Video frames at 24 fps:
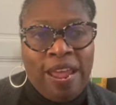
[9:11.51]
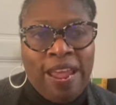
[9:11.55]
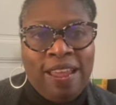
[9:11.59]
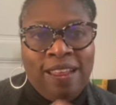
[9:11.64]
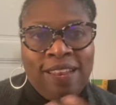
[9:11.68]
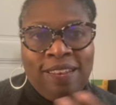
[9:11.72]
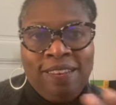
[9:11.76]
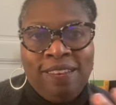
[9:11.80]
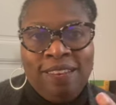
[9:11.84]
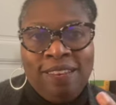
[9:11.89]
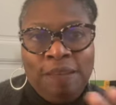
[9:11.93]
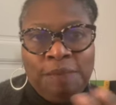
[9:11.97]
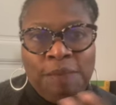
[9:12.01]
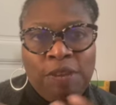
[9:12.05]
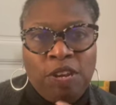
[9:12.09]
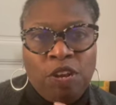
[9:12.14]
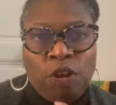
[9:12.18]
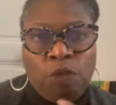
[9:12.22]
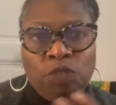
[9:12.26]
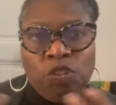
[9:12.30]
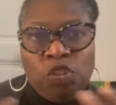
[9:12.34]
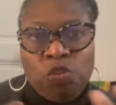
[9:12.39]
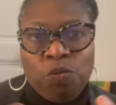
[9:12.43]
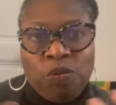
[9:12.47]
and let me
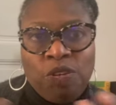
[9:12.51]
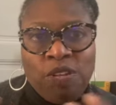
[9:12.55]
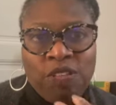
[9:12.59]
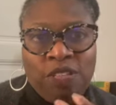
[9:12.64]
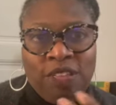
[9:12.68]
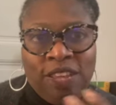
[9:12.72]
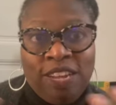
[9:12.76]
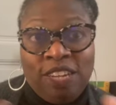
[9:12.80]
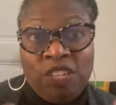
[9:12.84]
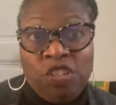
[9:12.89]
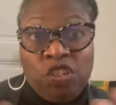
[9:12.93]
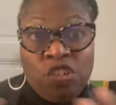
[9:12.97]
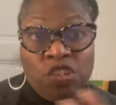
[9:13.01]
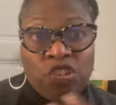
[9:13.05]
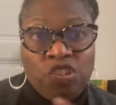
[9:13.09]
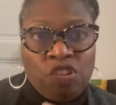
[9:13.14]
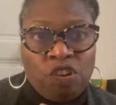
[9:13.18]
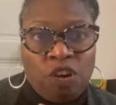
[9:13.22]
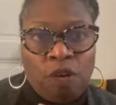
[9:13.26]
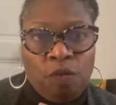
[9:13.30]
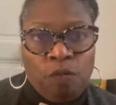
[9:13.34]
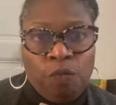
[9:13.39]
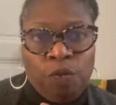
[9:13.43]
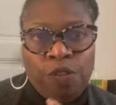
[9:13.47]
know which one you think I should
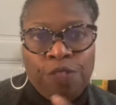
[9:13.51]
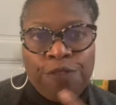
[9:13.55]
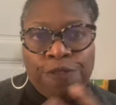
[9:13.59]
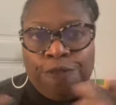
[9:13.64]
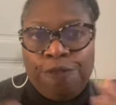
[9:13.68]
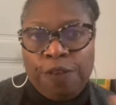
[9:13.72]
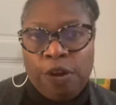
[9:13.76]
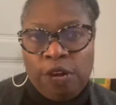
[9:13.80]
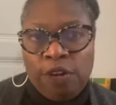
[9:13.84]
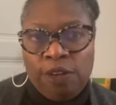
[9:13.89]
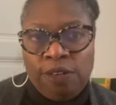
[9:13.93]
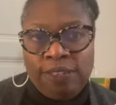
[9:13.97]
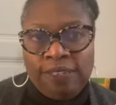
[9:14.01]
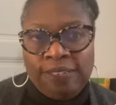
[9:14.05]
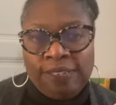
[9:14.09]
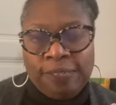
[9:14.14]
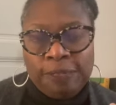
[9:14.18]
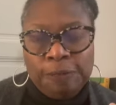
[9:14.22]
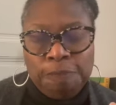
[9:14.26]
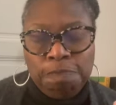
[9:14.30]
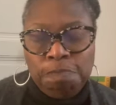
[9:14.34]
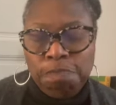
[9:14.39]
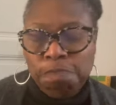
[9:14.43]
start with first.